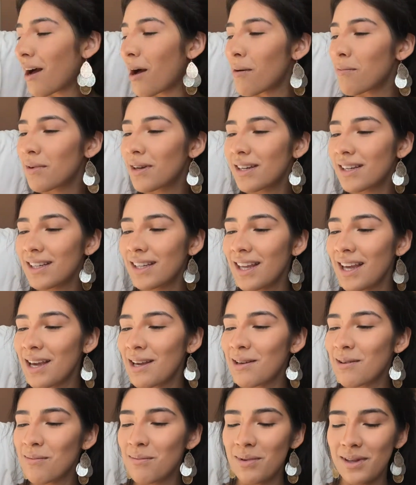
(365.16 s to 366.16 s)
I'm gonna
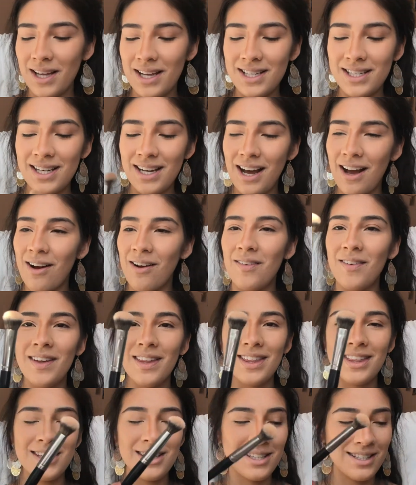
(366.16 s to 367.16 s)
like blend it out
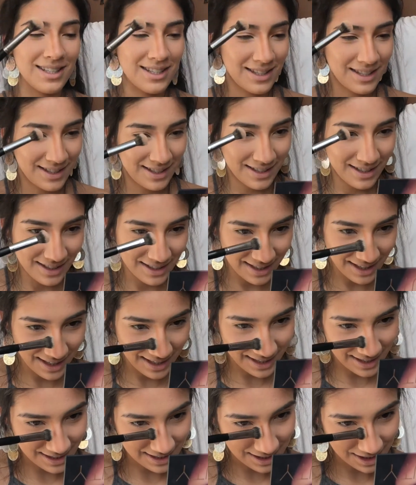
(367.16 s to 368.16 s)
with this,
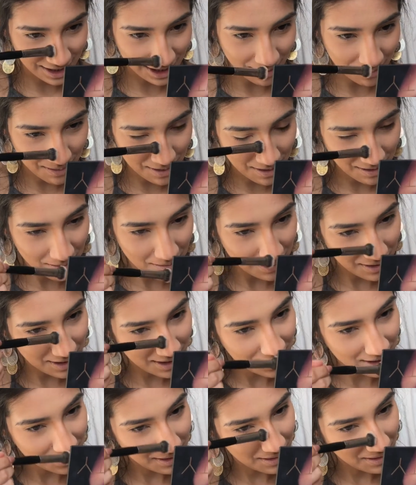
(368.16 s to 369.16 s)
like it's a chubbier
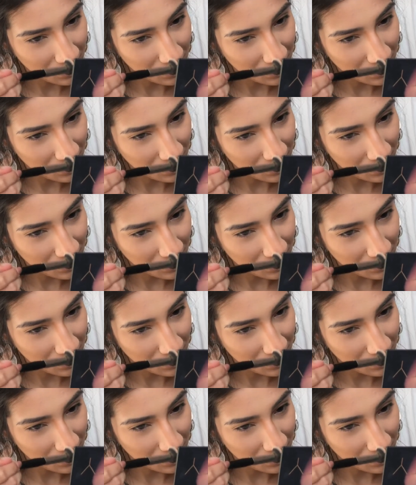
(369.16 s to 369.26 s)
brush.